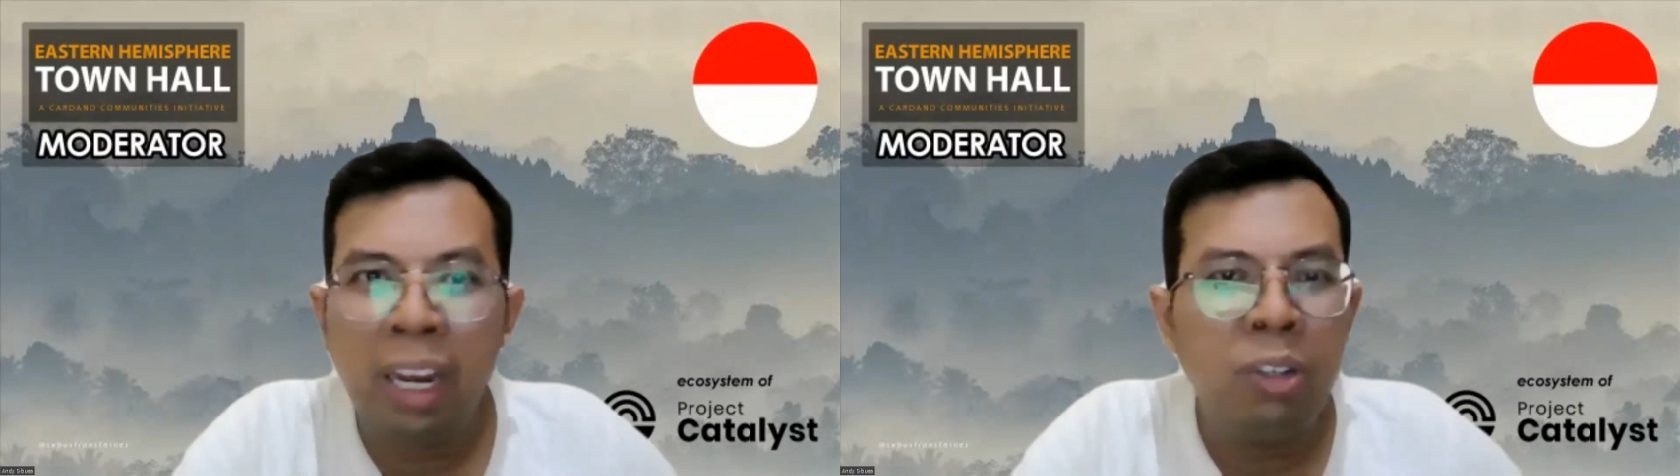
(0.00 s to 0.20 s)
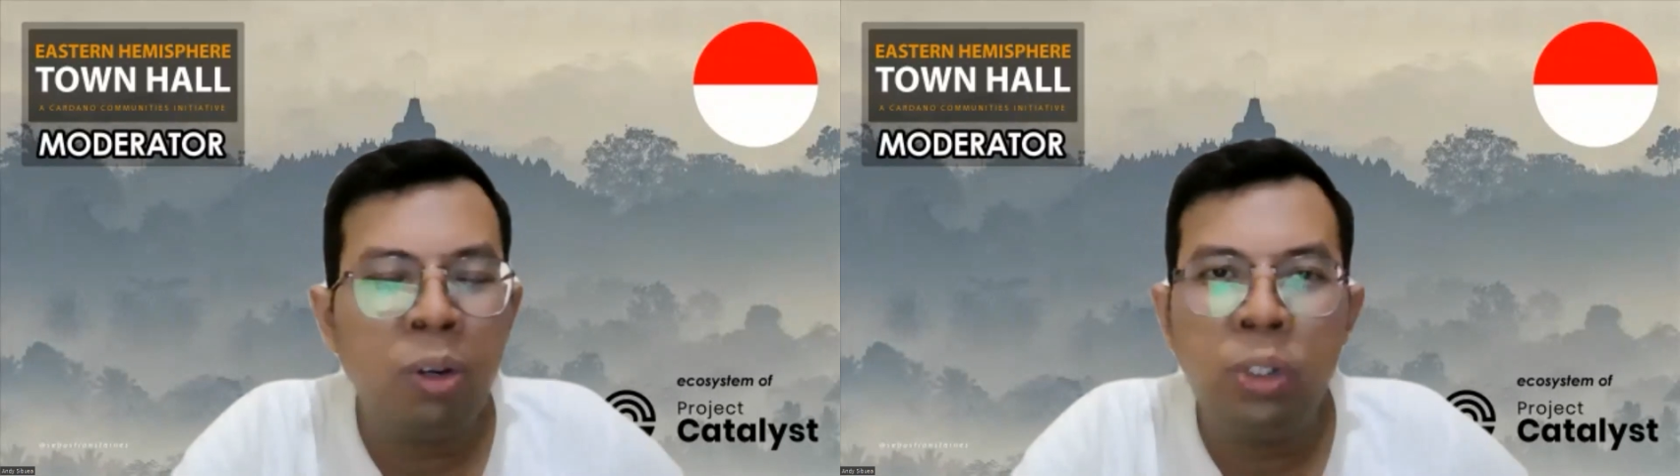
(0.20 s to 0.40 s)

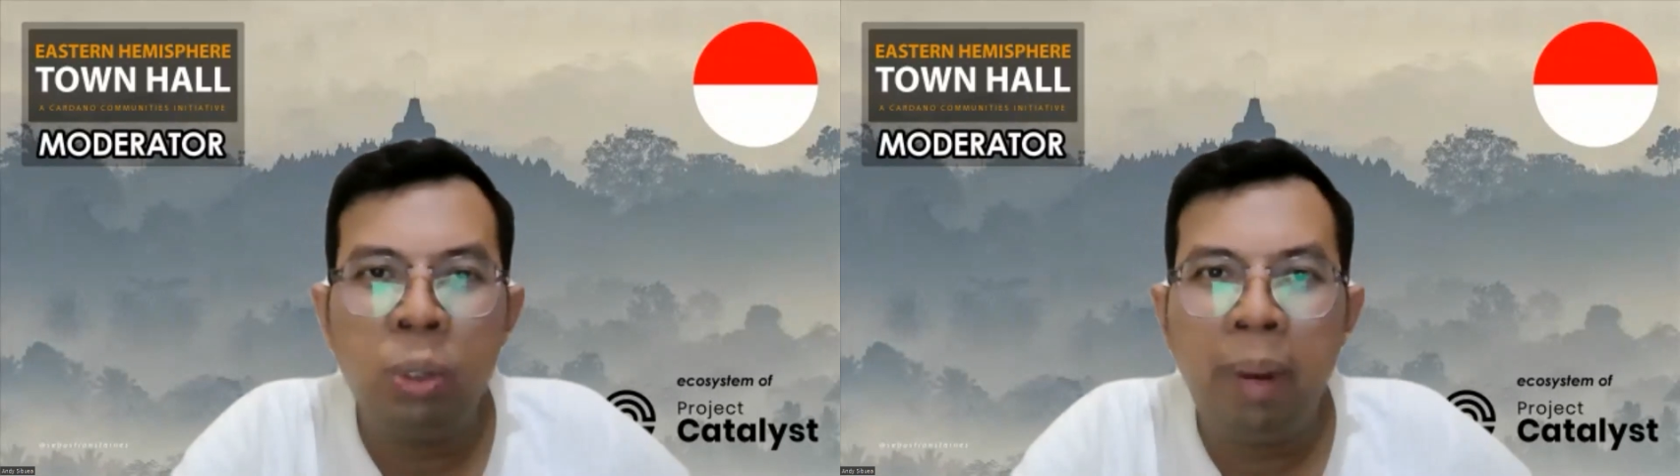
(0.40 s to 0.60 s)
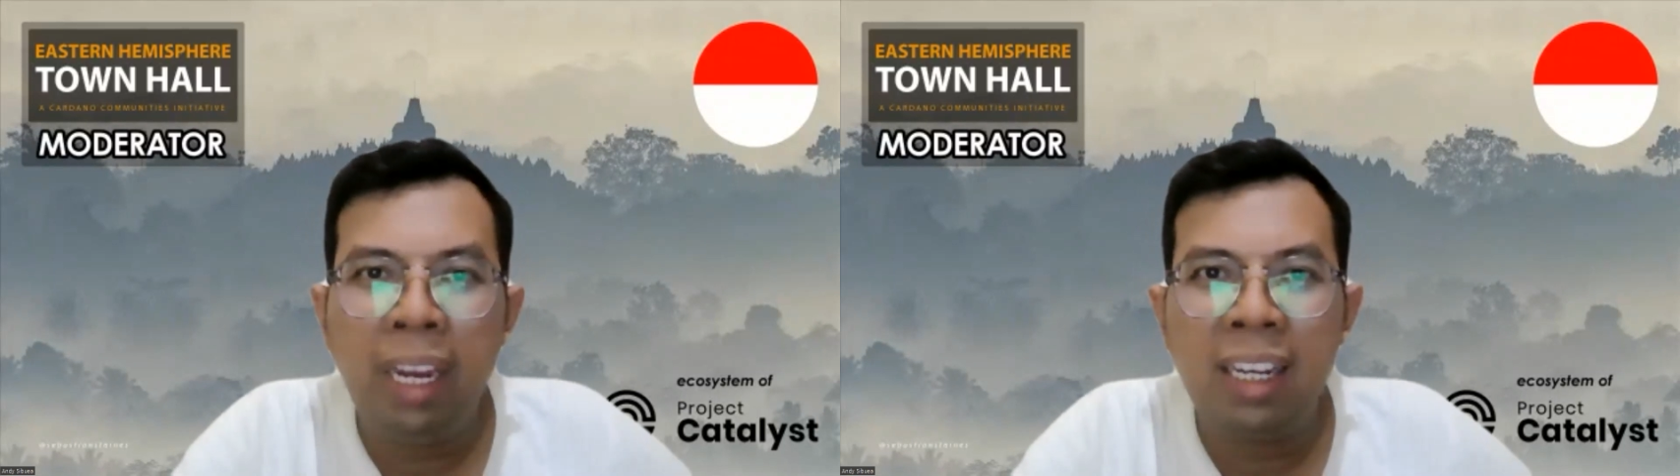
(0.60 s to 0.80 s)
Why
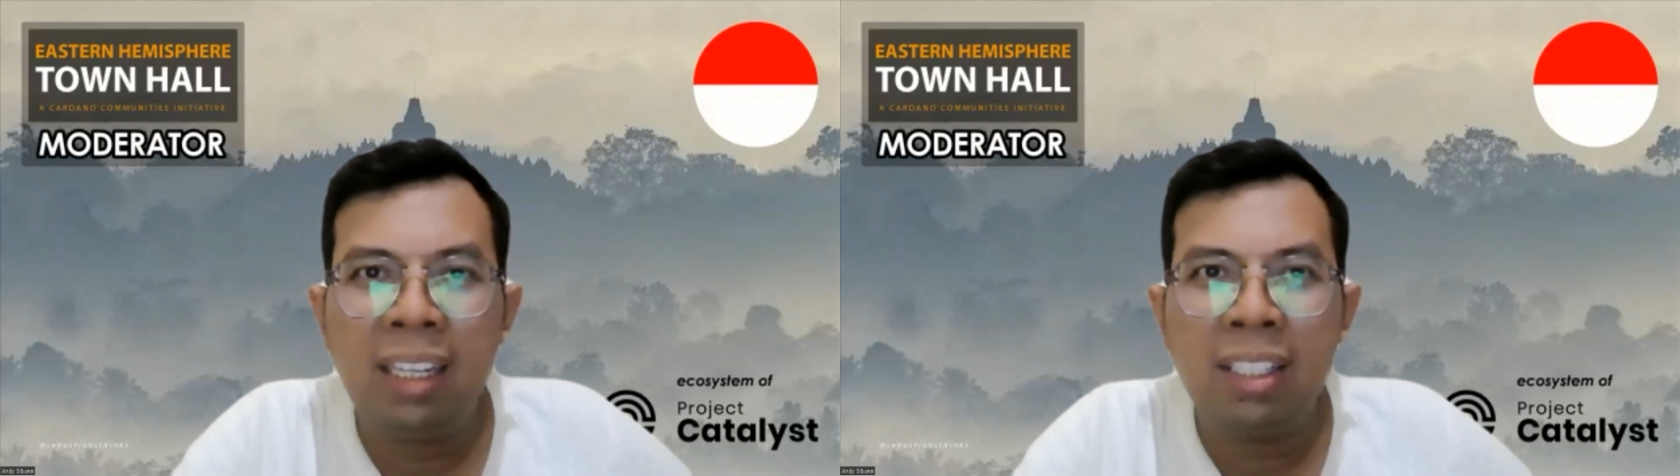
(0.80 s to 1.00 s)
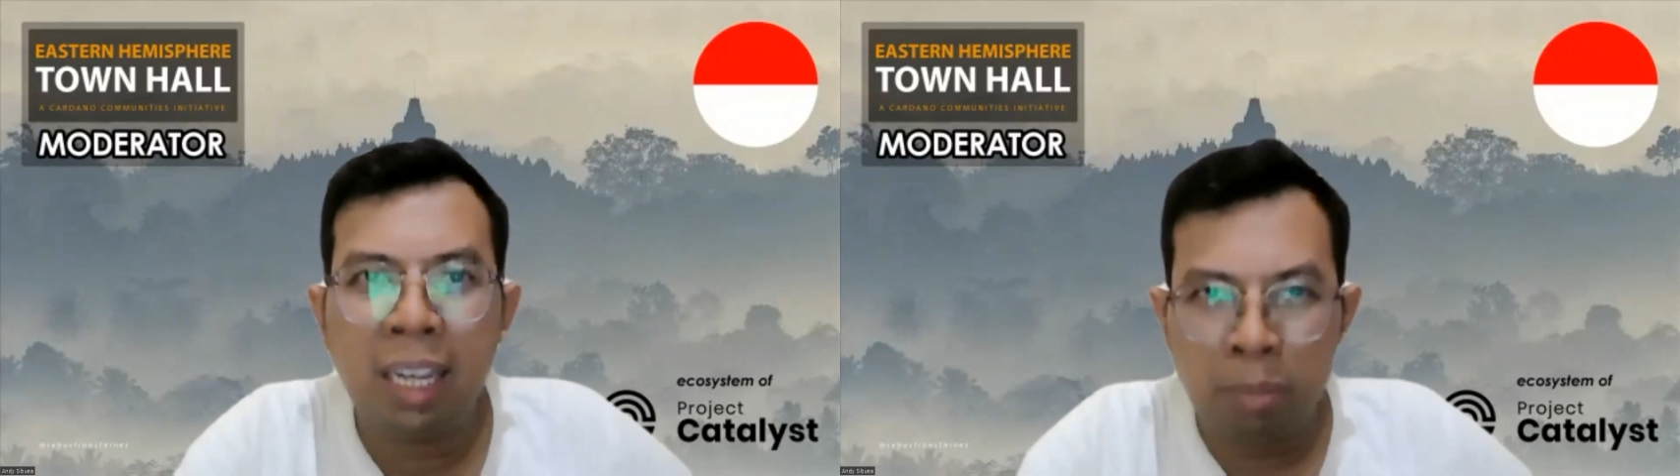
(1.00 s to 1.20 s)
don't you
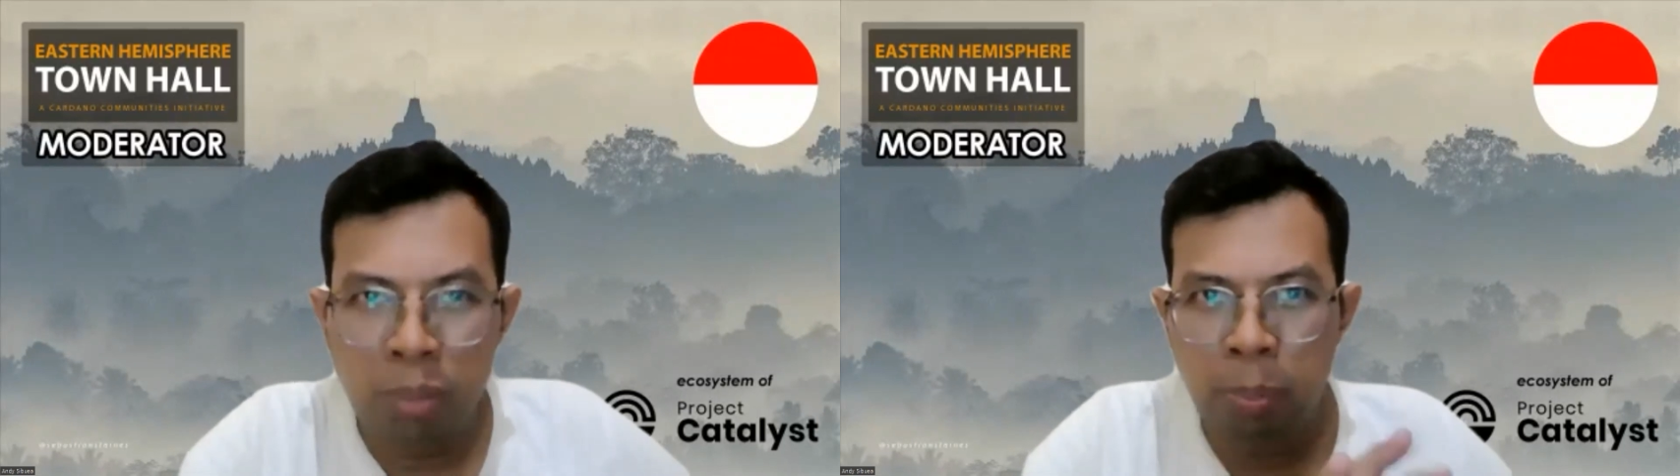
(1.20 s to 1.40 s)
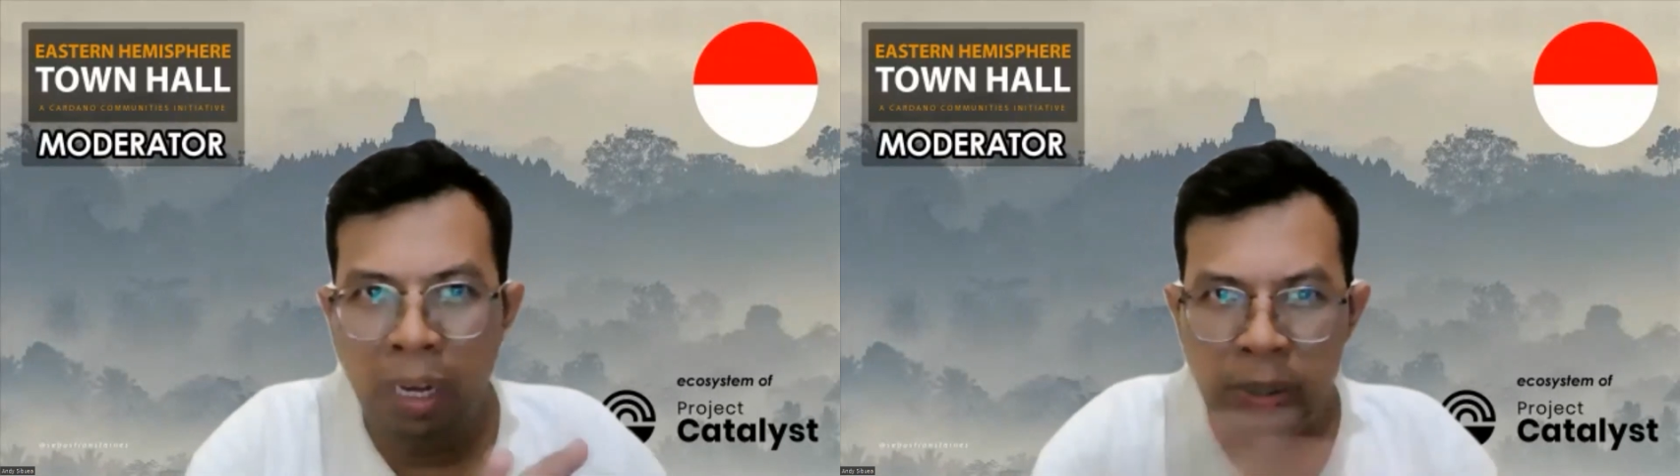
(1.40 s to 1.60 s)
make
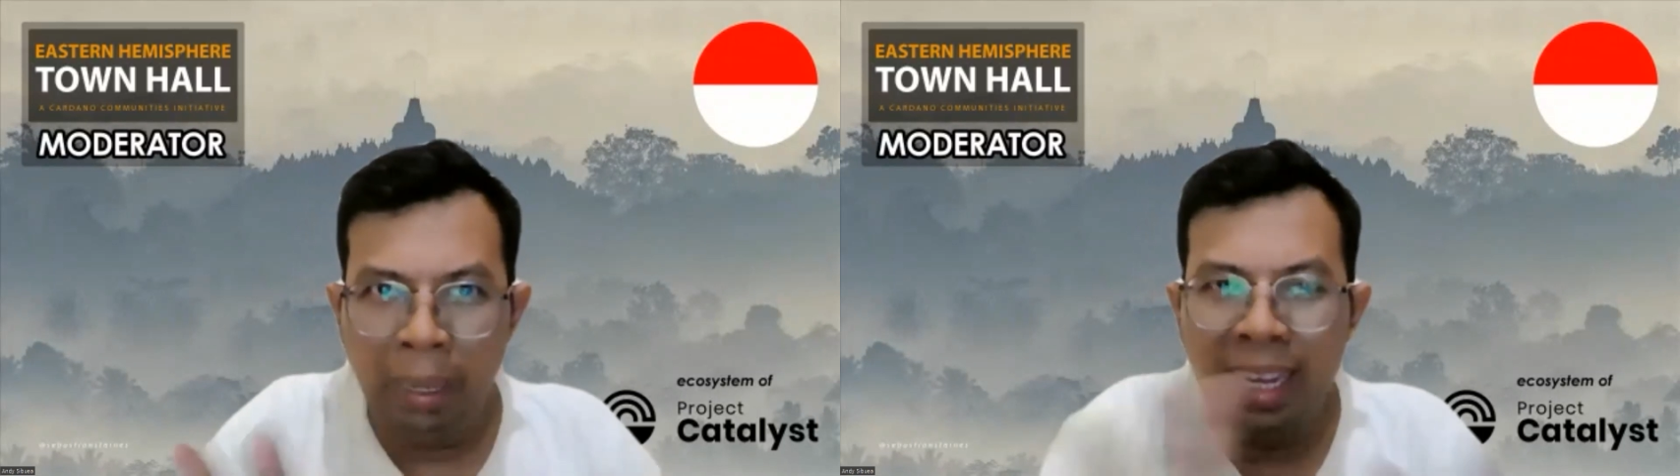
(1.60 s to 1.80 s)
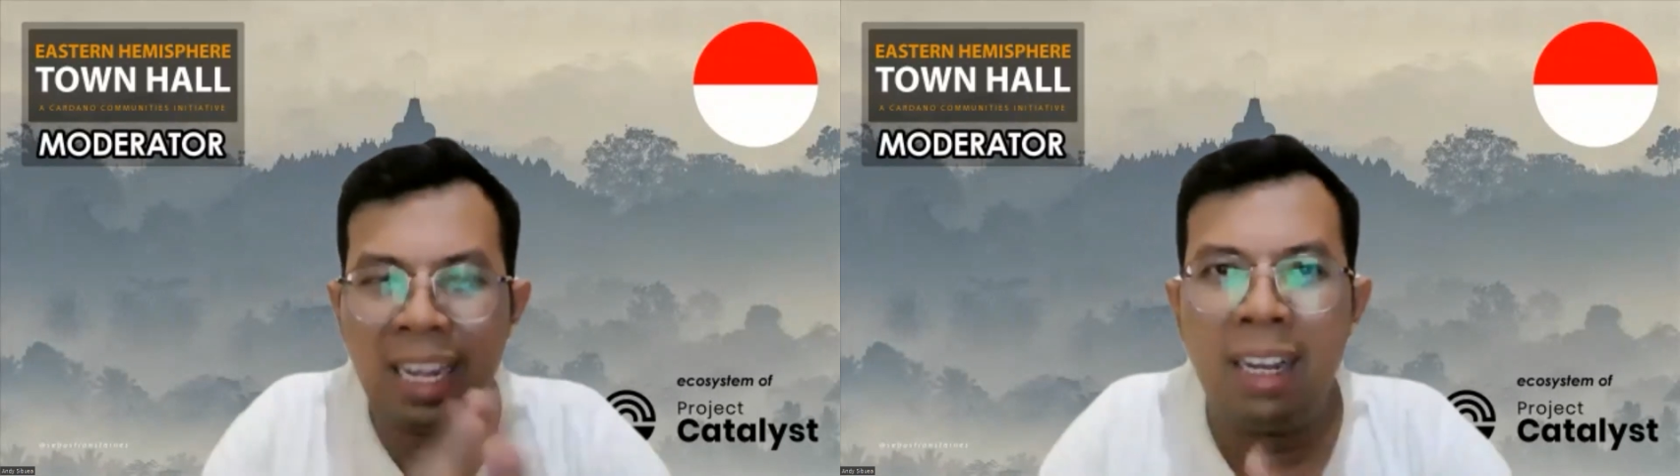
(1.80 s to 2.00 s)
some
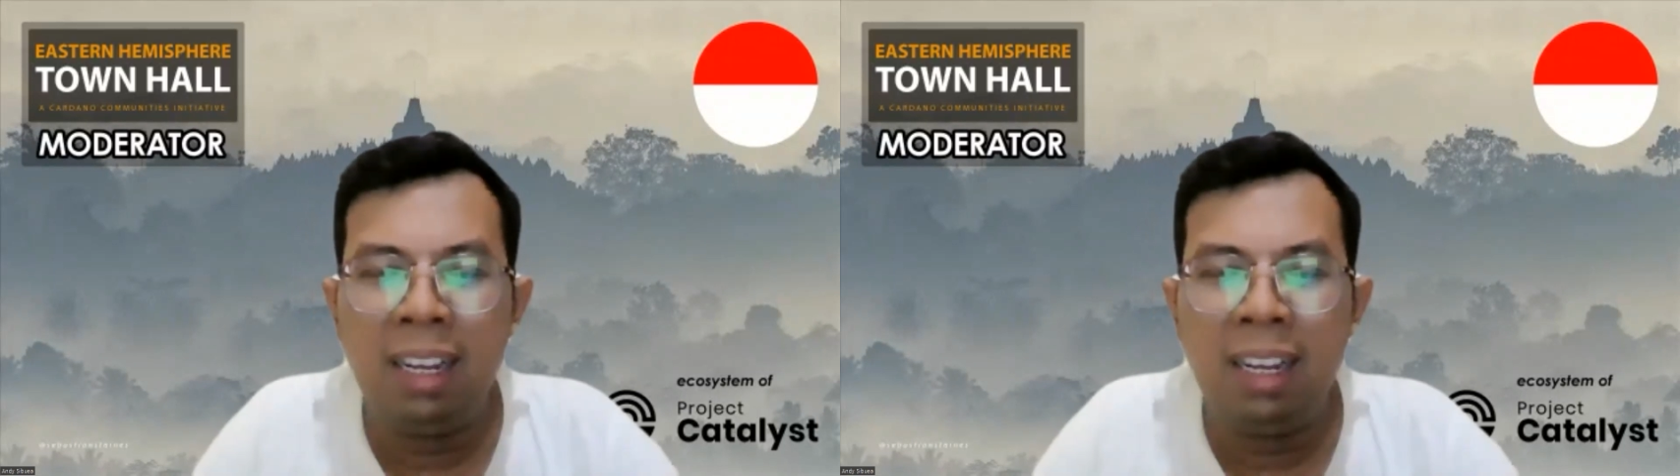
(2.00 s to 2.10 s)
specific,